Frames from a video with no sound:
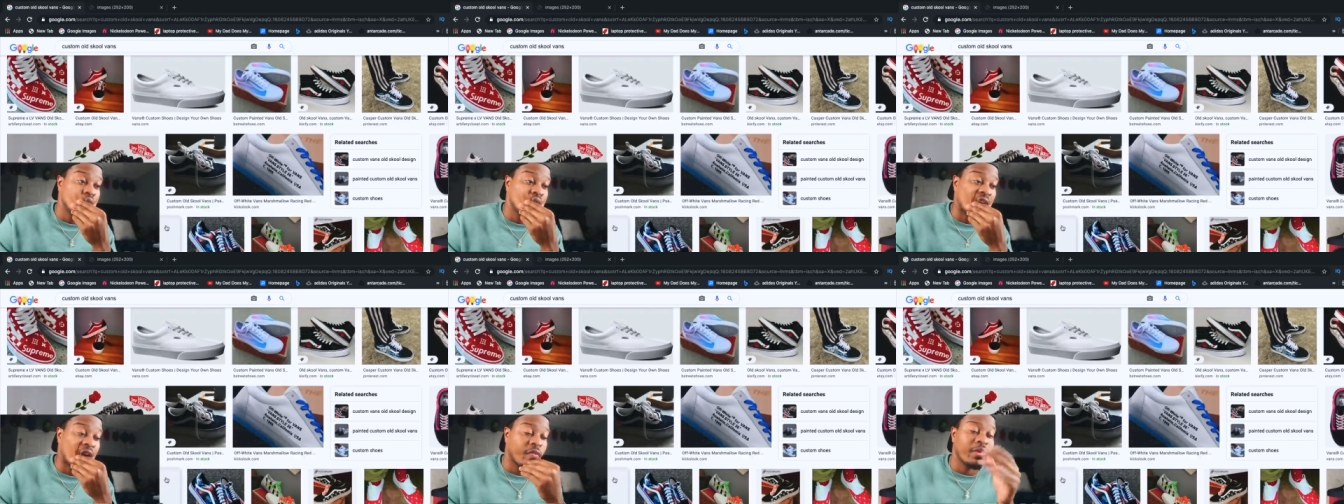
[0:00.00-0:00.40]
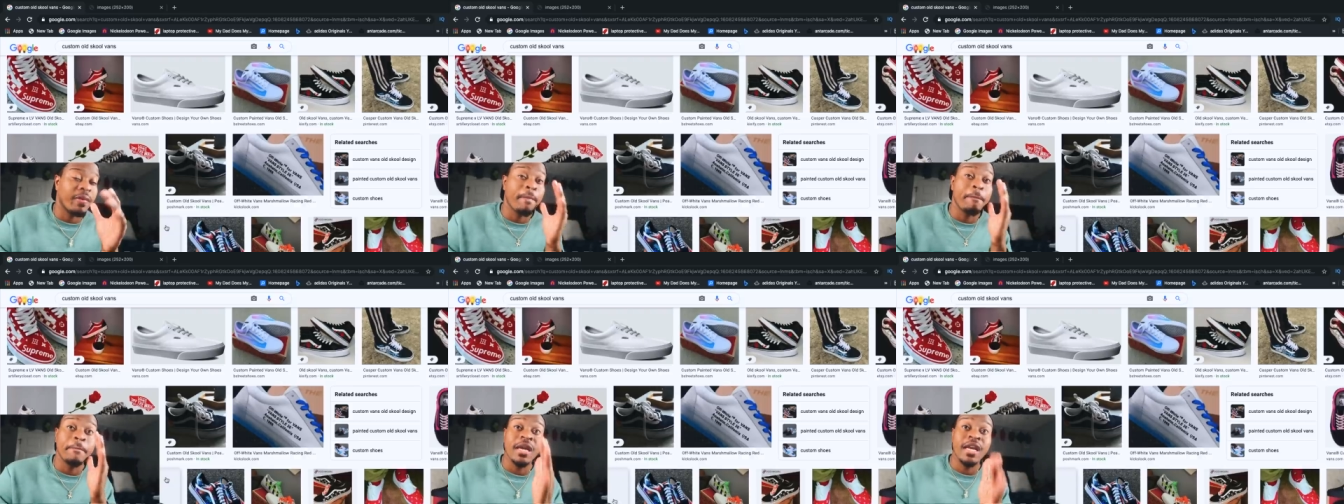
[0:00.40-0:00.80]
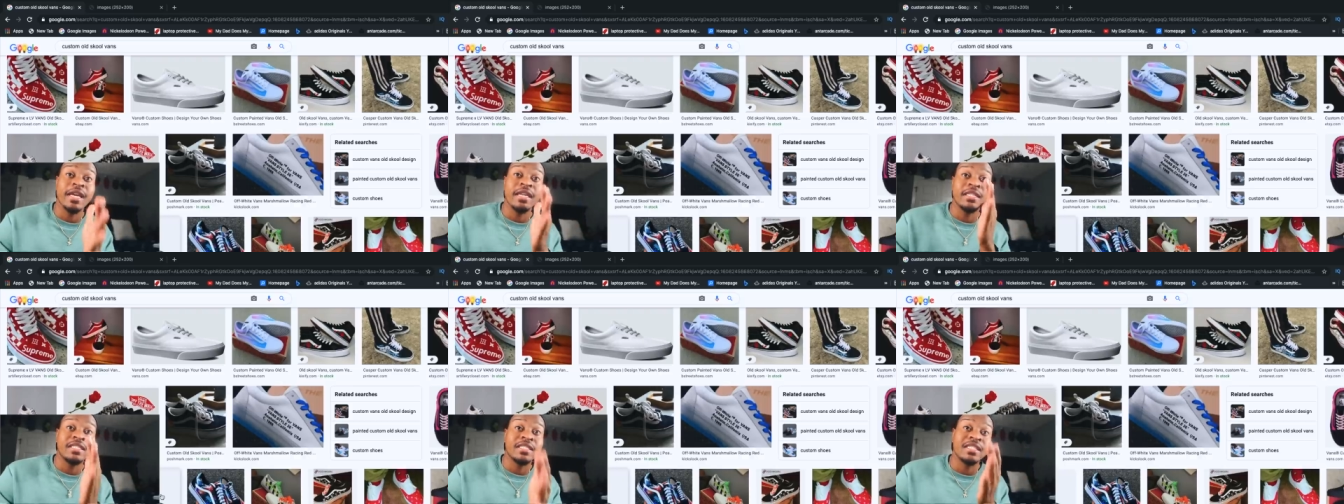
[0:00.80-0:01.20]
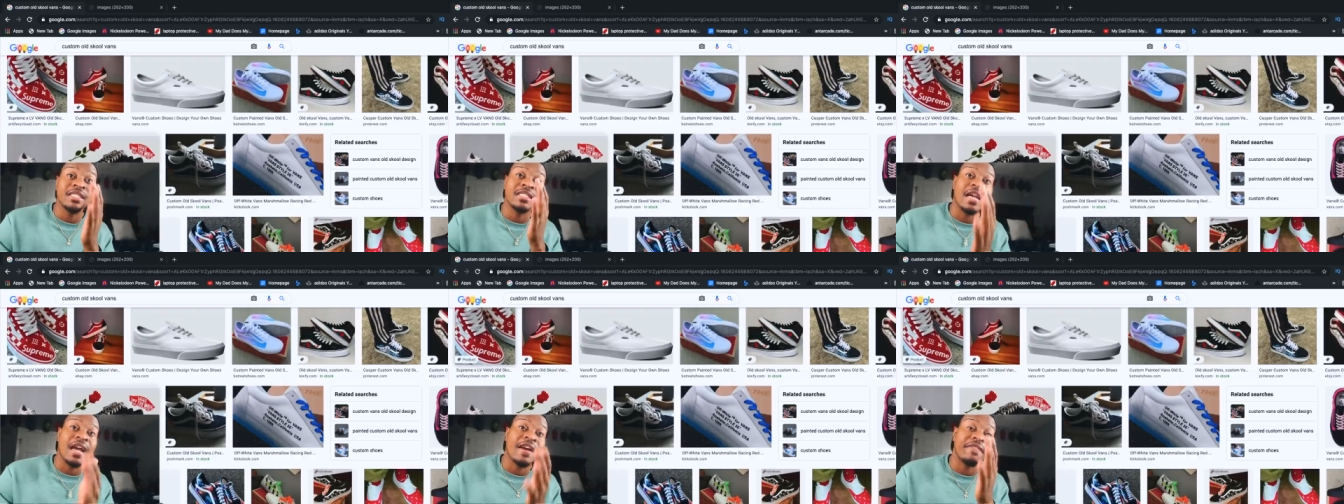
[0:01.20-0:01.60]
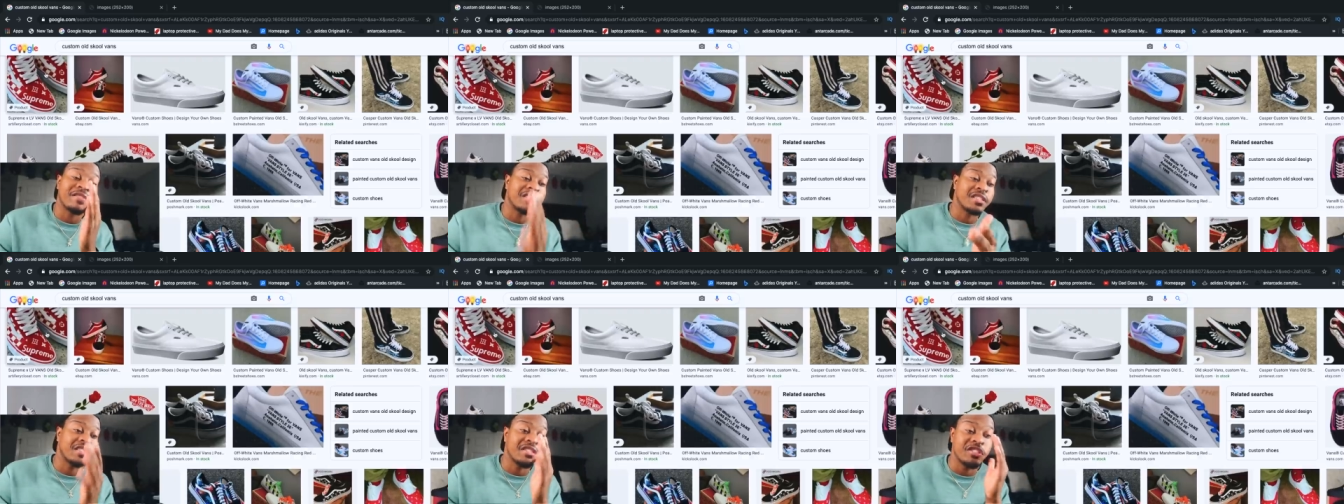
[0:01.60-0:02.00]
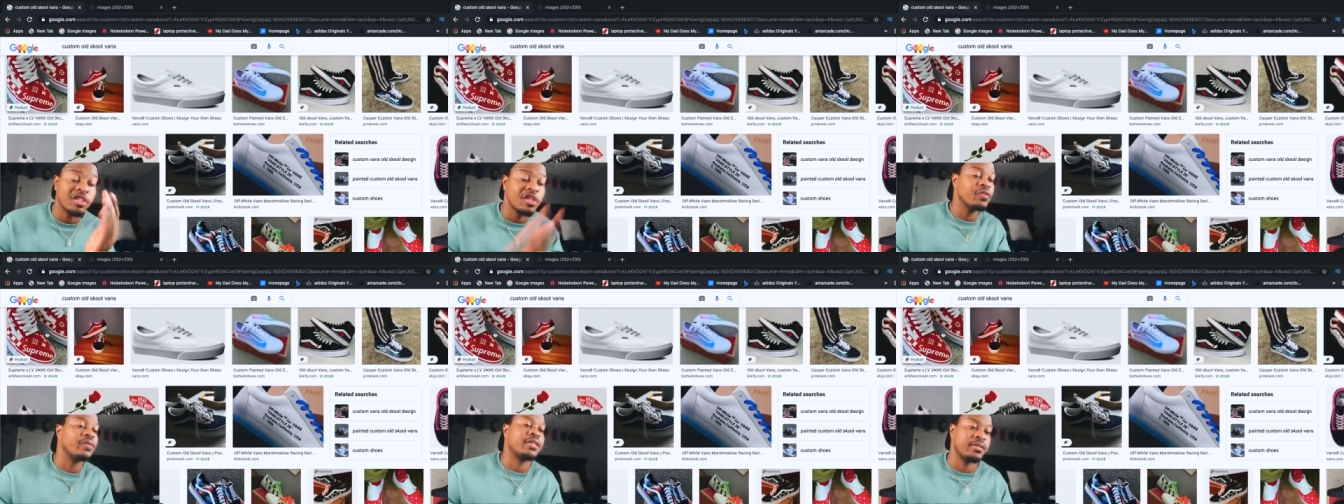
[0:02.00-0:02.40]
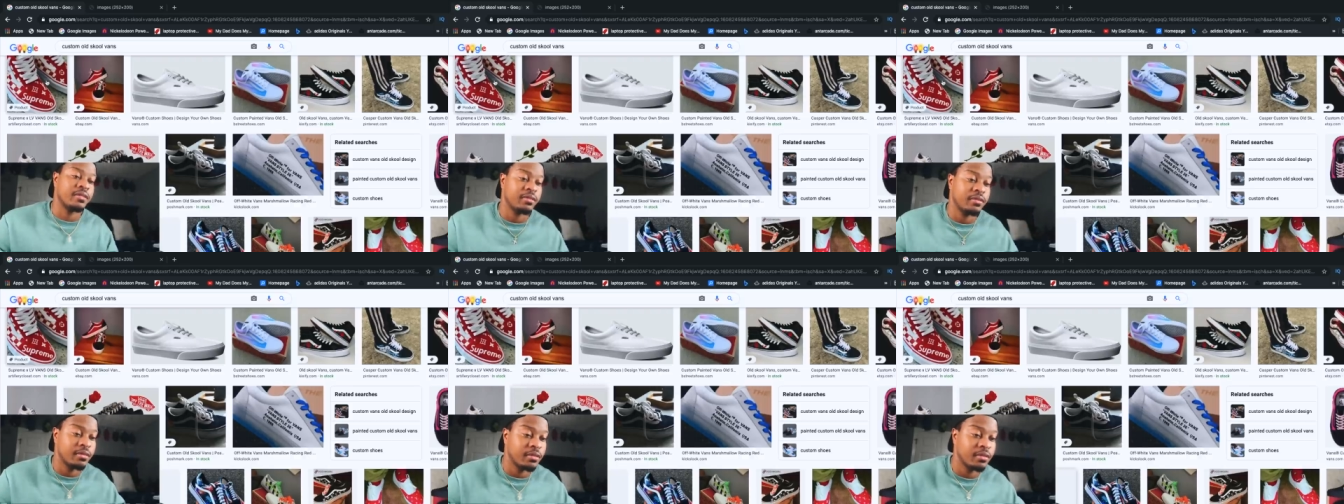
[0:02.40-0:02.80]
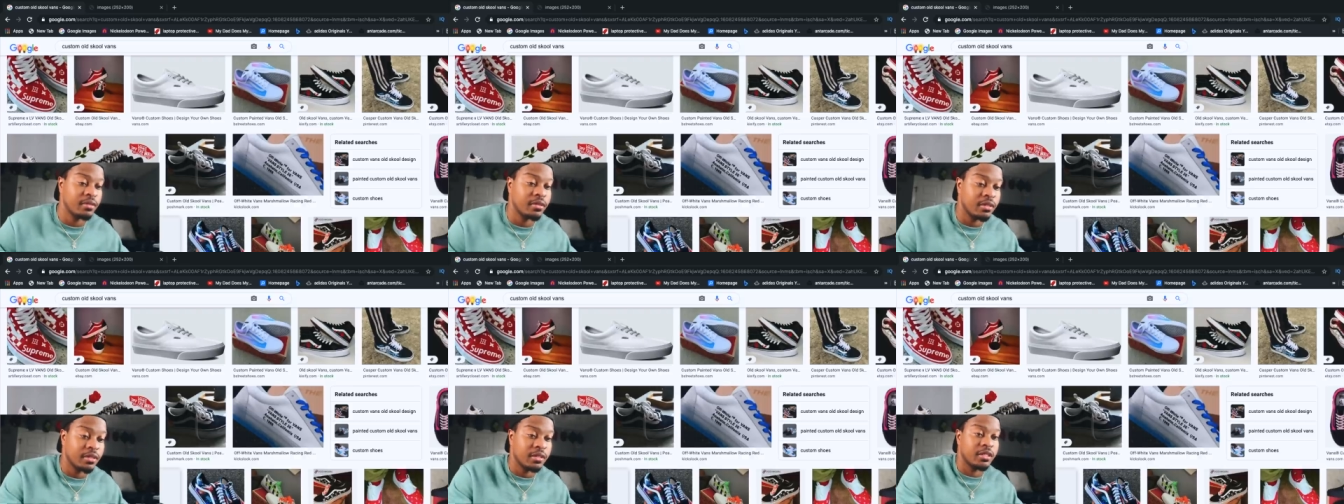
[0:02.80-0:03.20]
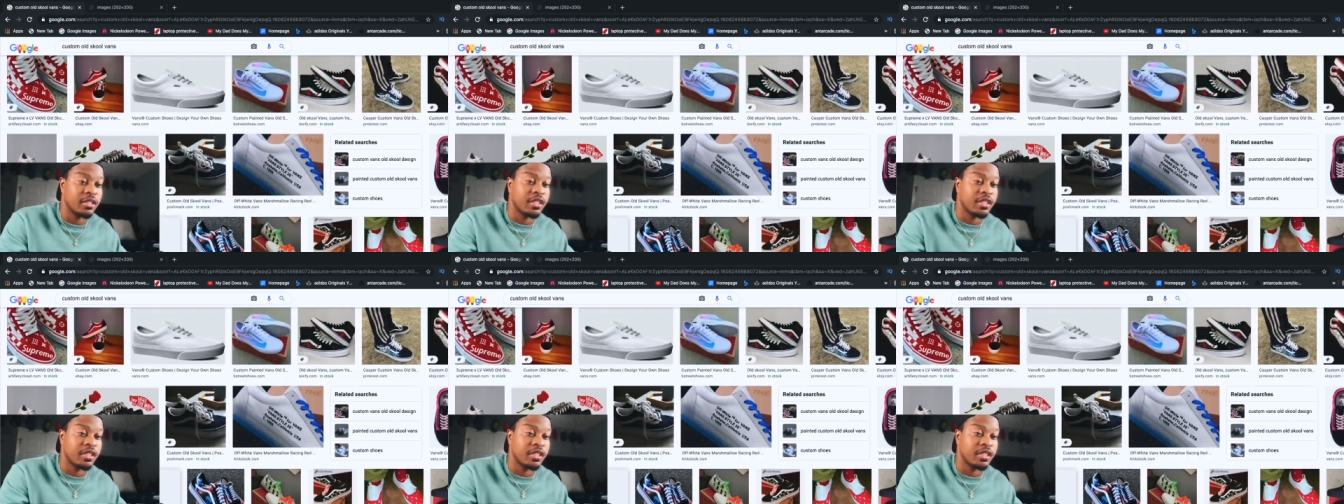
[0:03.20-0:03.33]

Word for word: that we may just have to do it.